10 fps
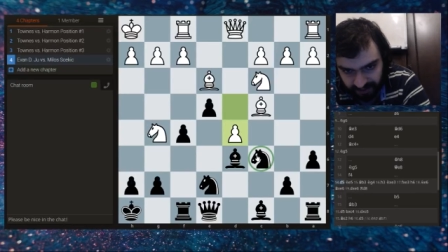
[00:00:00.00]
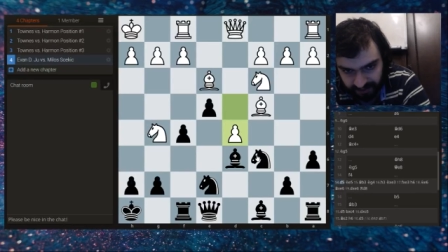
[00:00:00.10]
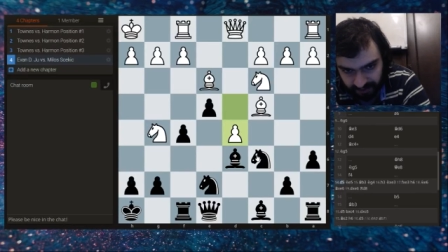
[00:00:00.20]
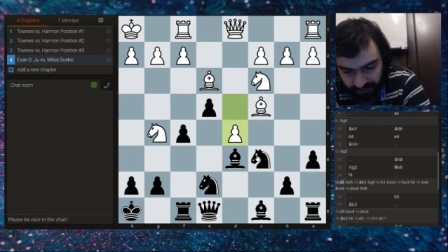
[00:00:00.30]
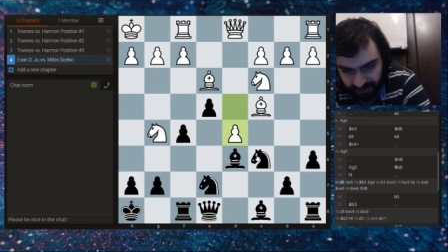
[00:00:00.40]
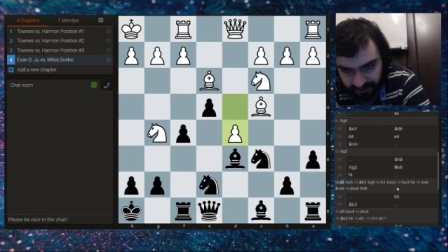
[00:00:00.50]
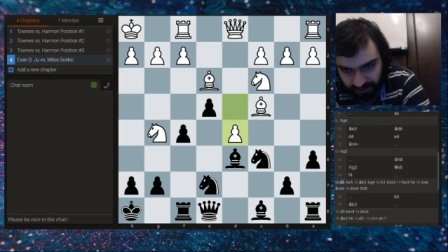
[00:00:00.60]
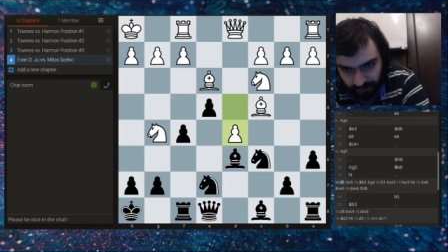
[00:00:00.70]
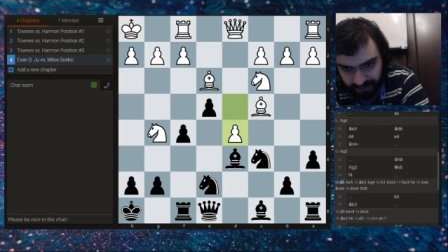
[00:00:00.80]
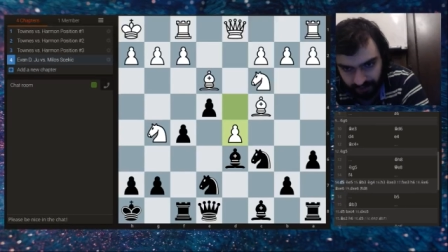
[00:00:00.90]
and
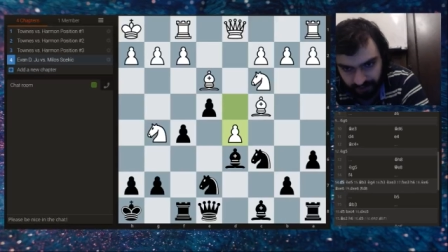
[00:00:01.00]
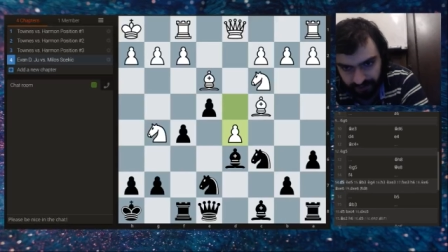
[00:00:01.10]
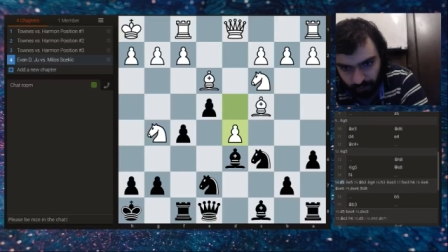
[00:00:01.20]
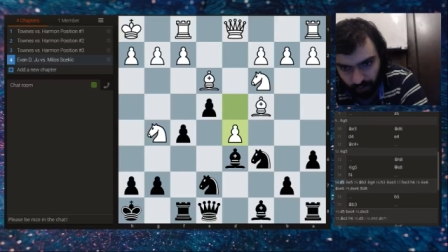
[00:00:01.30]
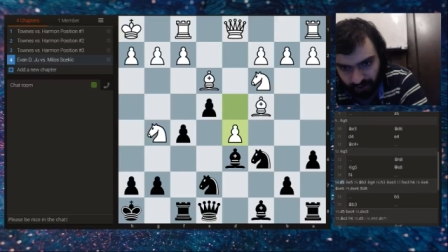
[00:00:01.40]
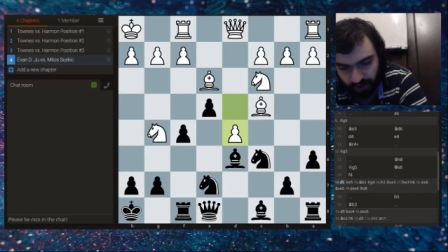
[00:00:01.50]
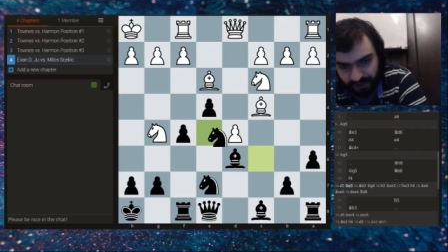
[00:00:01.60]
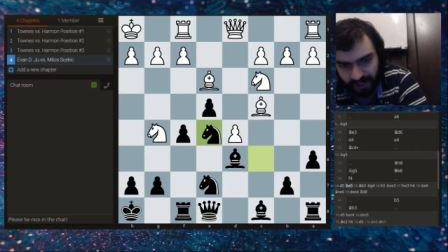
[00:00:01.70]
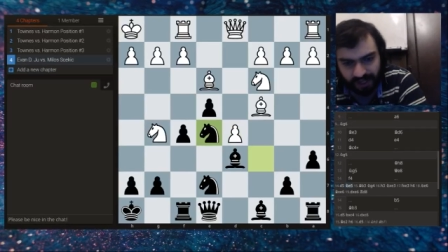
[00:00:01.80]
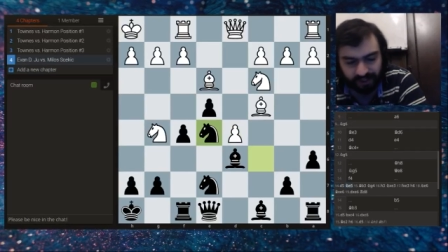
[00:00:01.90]
asking this knight some questions.
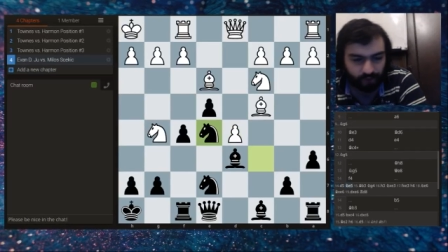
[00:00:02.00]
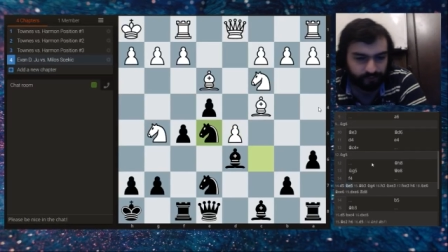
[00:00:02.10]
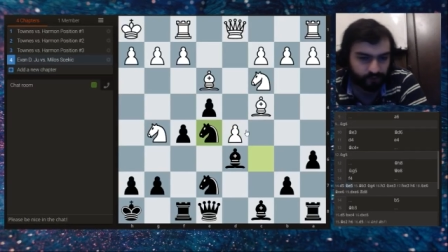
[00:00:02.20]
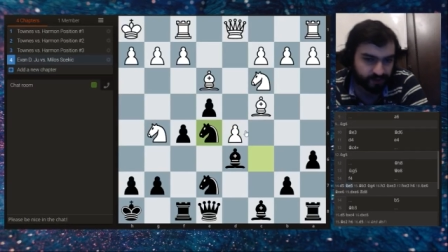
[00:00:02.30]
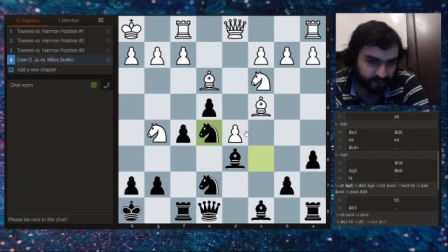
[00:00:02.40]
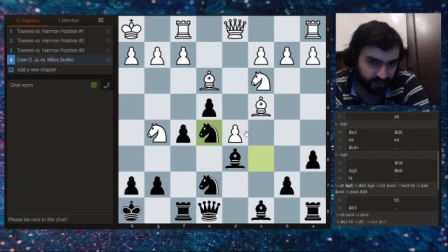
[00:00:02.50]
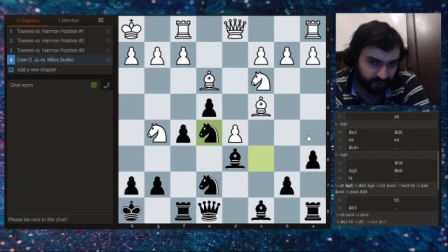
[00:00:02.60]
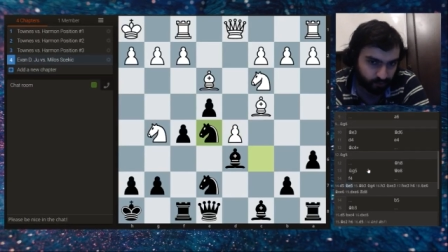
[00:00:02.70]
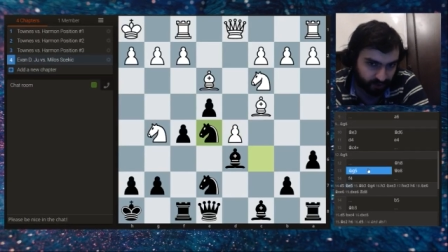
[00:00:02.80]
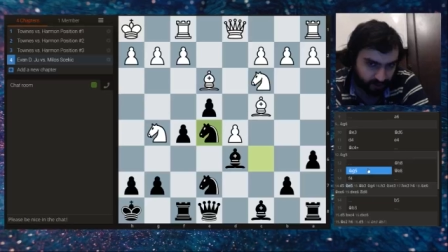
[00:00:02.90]
Now, of course, the
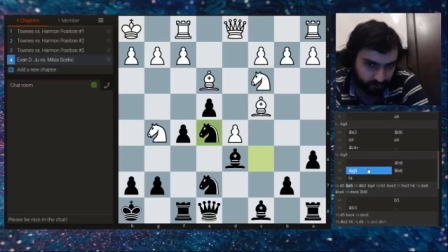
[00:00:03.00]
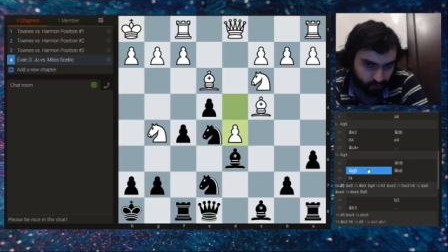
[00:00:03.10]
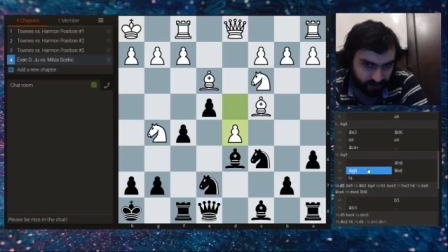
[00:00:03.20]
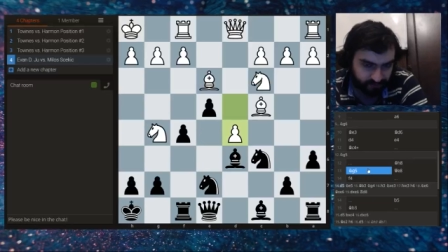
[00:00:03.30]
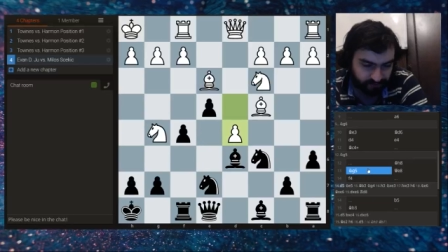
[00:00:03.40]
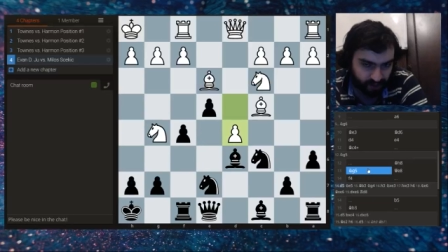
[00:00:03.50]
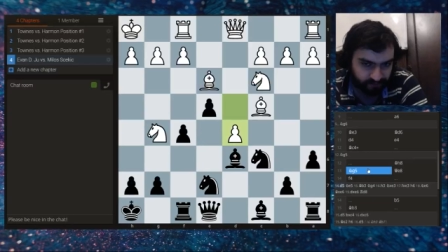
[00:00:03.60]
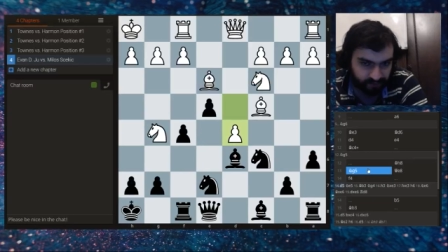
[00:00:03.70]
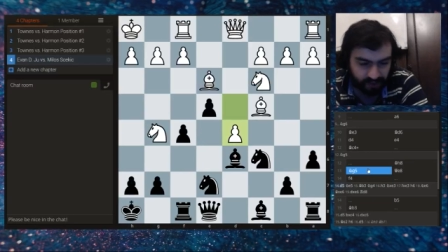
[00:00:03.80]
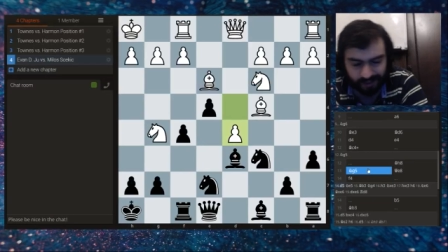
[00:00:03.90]
knight will come to e5.